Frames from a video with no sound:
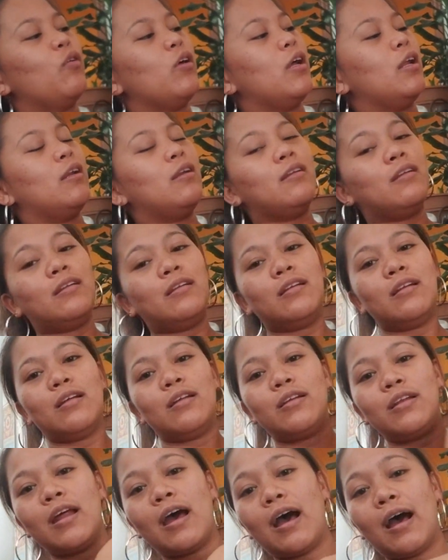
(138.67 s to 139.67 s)
it,
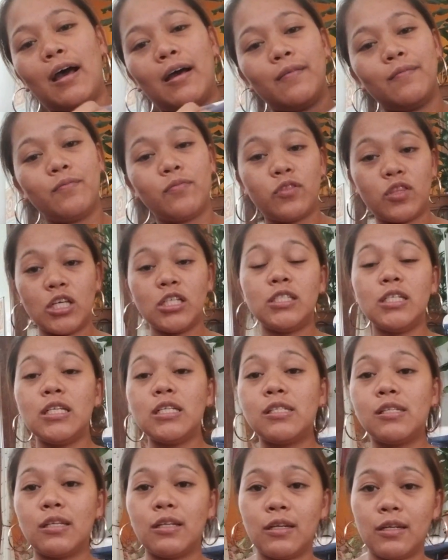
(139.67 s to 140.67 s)
that this
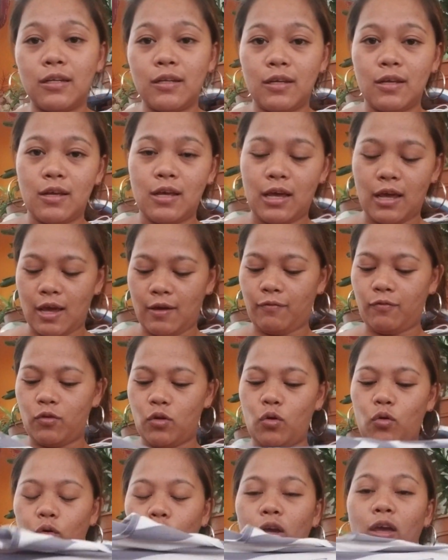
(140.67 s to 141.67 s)
is, if
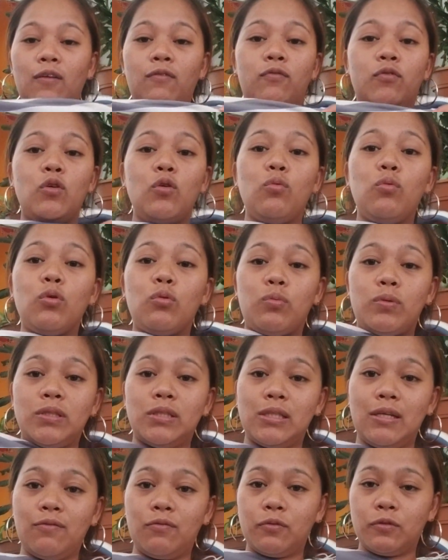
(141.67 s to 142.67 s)
you will
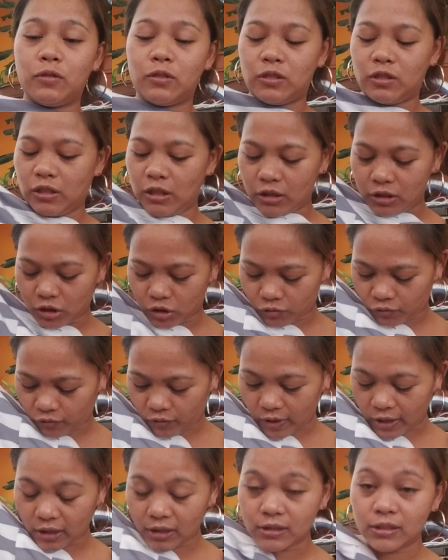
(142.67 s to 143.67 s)
receive Stitch
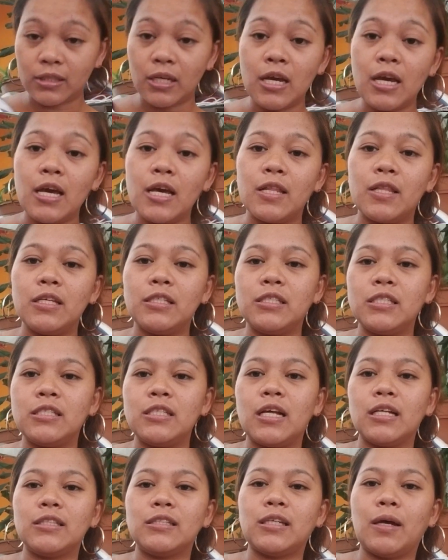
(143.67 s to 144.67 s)
Fix, this is
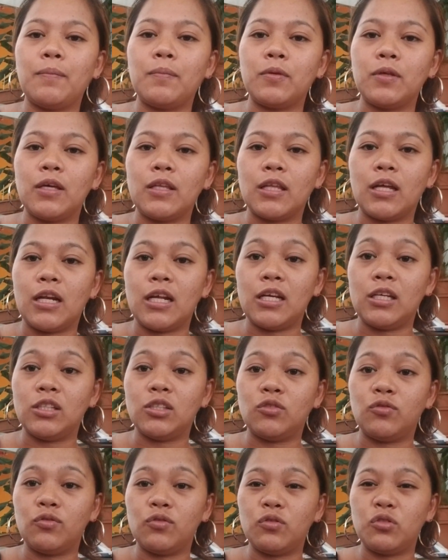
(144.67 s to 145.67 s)
not something that
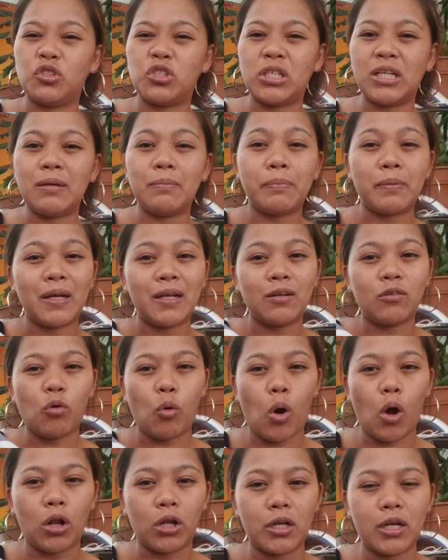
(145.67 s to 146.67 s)
is cheap in
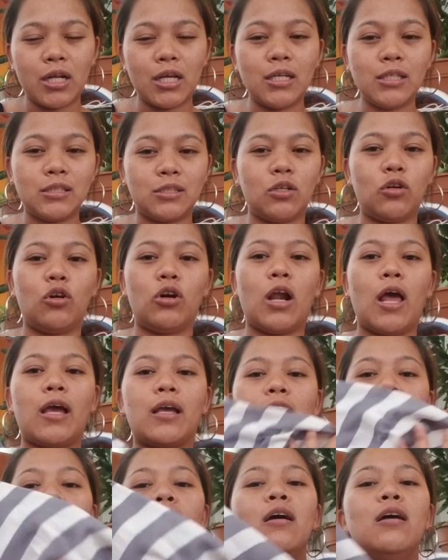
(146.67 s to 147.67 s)
qualities. They're
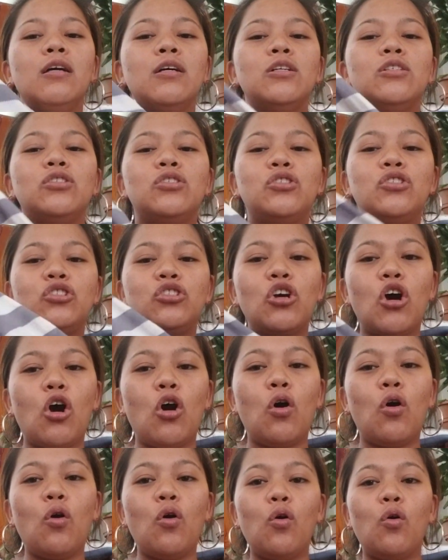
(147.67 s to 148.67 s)
like
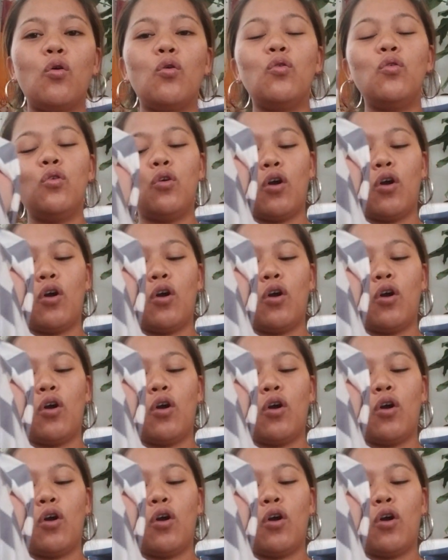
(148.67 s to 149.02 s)
so